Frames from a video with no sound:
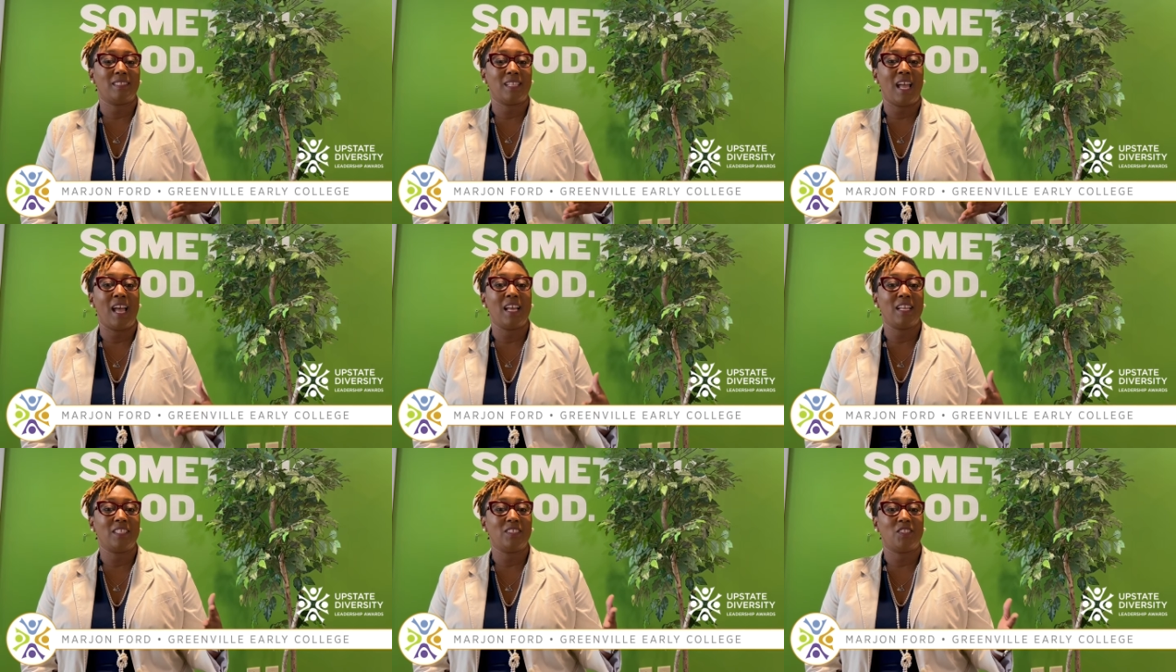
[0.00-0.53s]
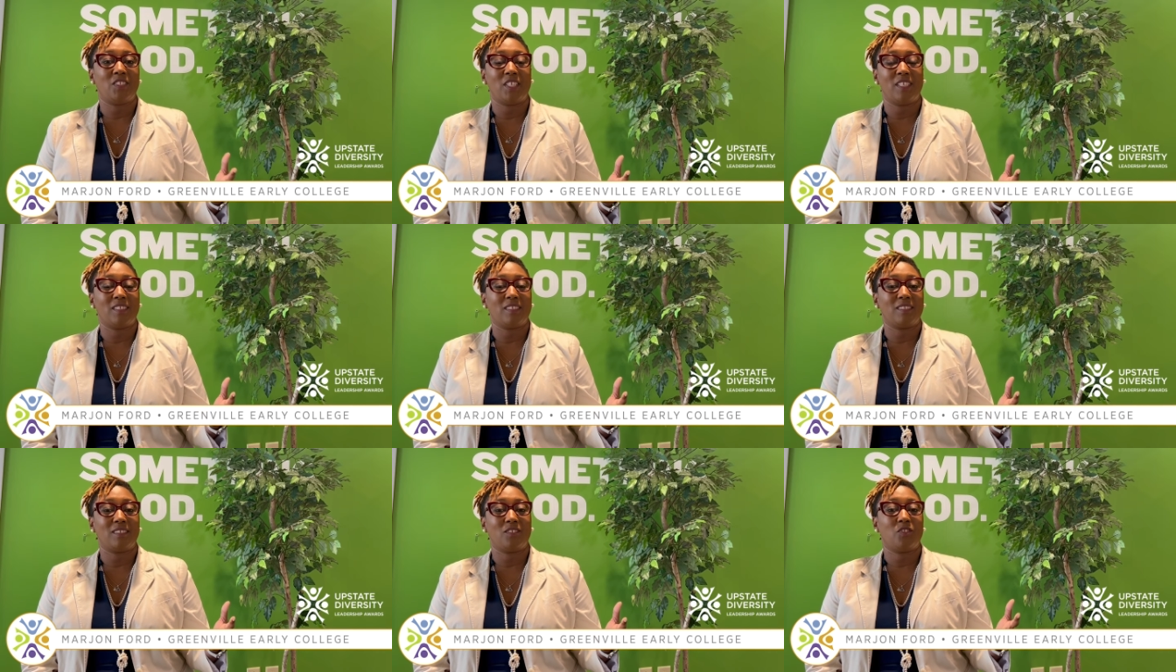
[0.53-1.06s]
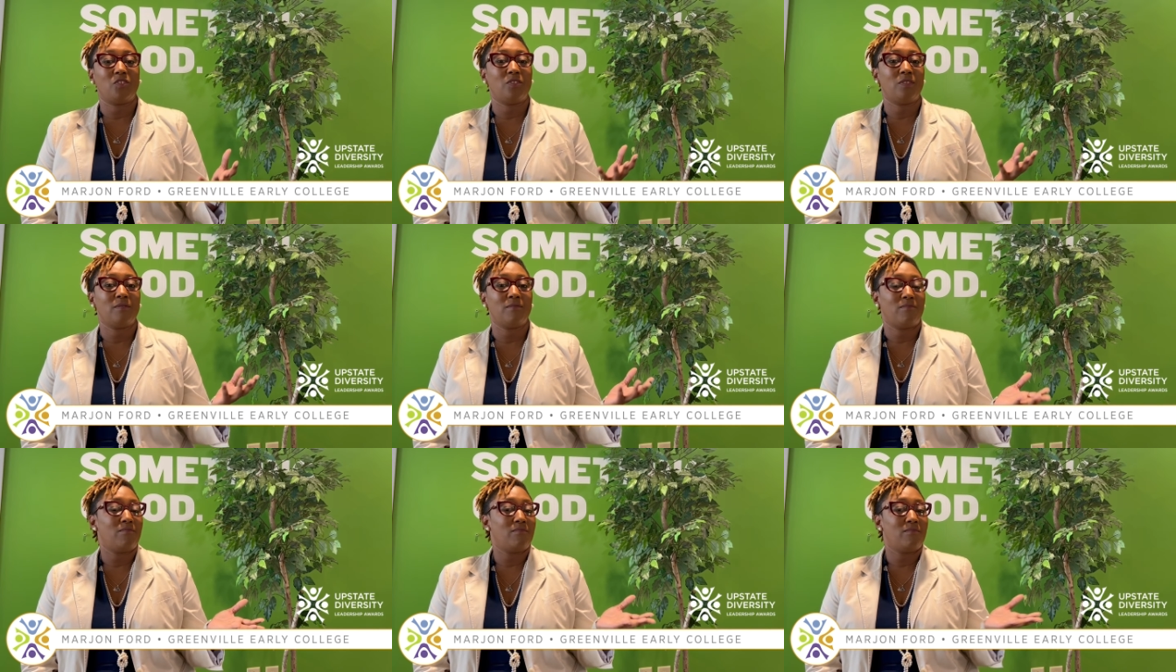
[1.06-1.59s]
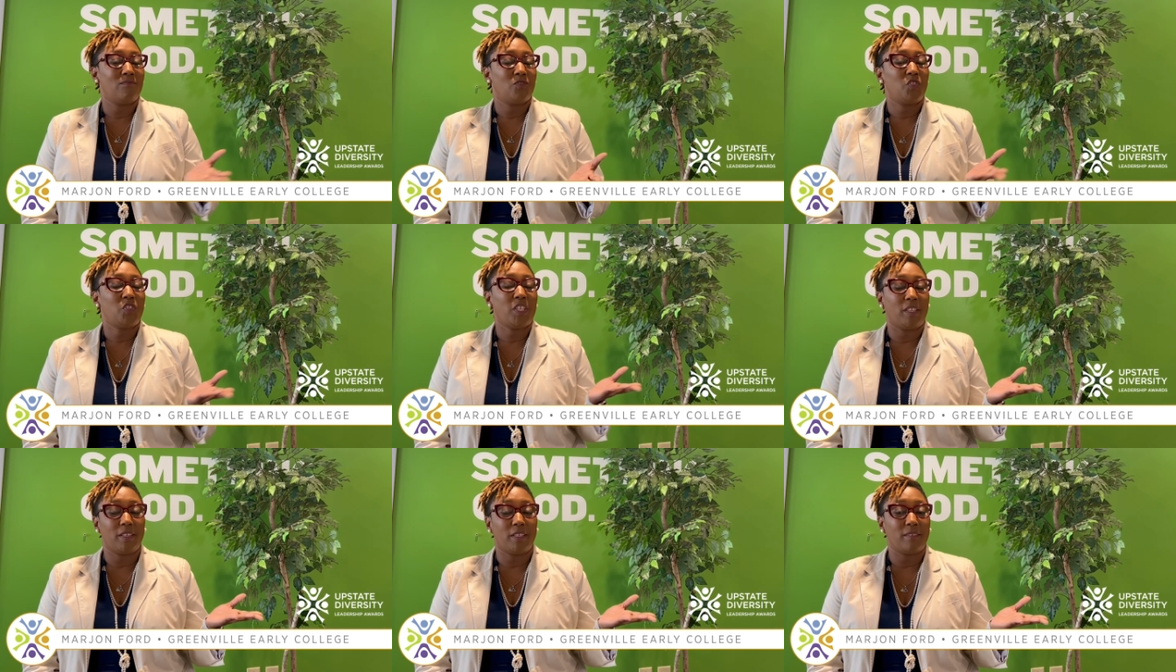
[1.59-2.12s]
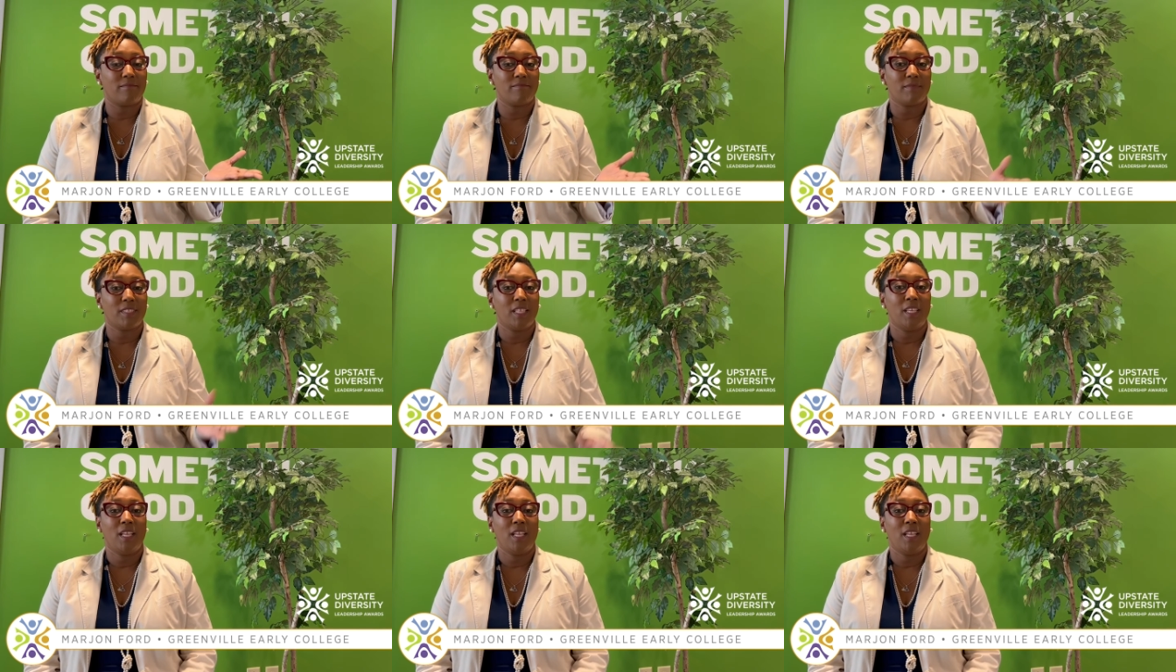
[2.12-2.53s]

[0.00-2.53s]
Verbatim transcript: not just chilling.